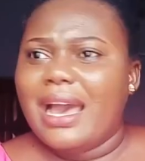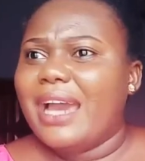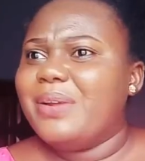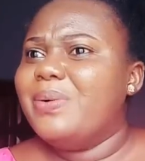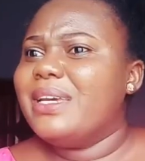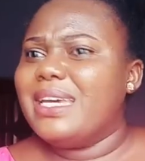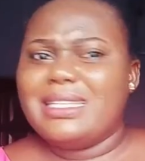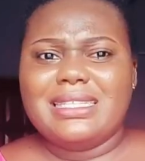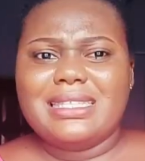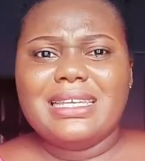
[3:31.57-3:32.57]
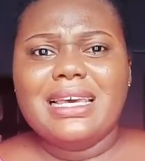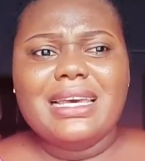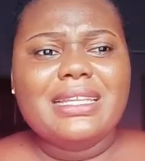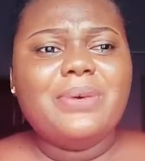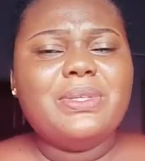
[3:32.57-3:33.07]
I don't get it.
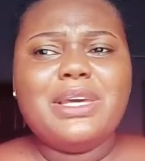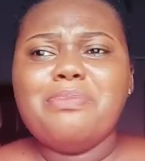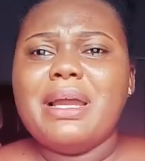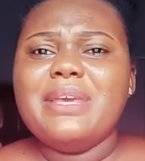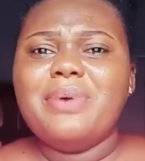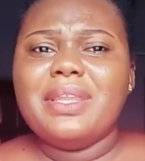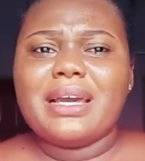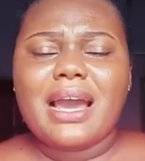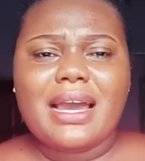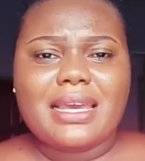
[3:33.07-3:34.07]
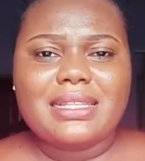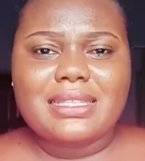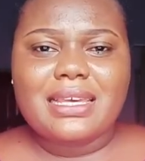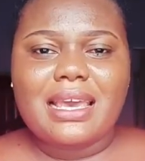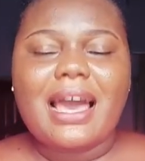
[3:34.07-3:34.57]
They will take money when the car
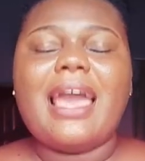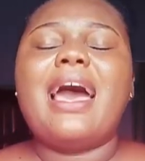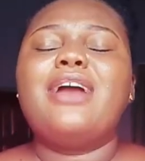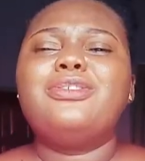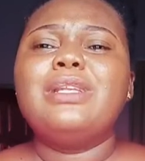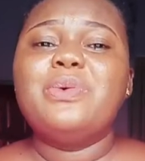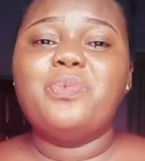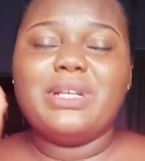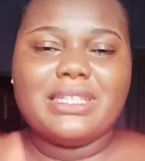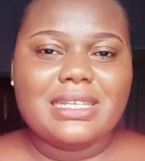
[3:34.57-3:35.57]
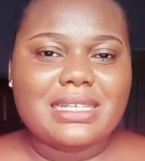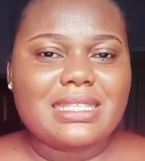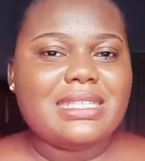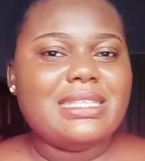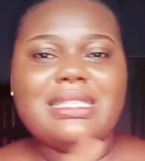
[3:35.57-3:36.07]
gets there. I actually
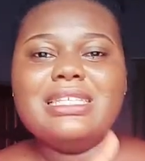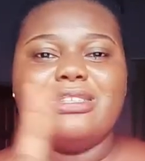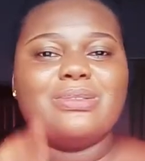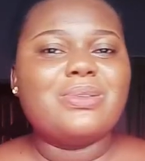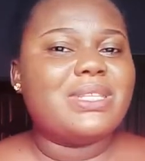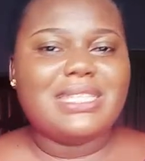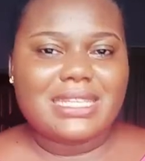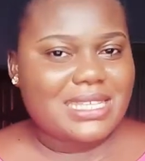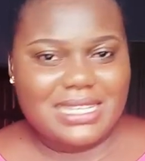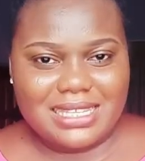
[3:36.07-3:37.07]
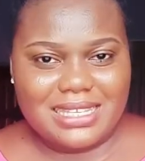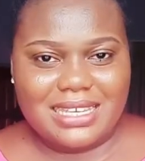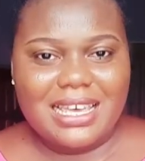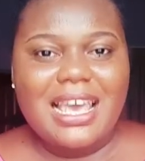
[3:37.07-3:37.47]
witnessed, this is not yese.